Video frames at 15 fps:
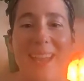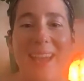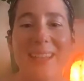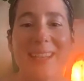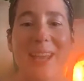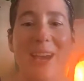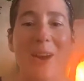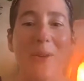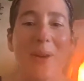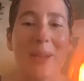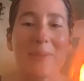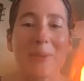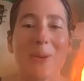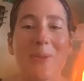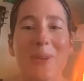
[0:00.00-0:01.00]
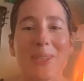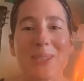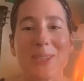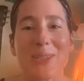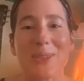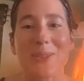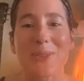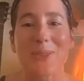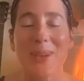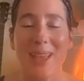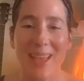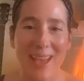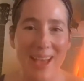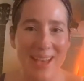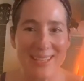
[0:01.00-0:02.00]
And now I'm going to
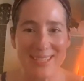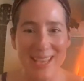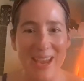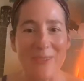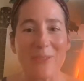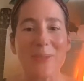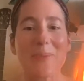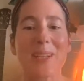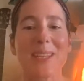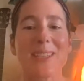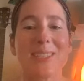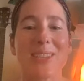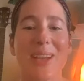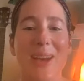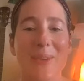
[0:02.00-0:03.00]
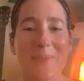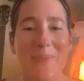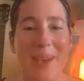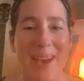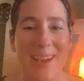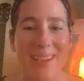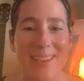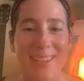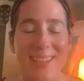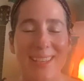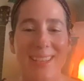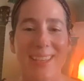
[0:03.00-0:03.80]
ask everybody to come back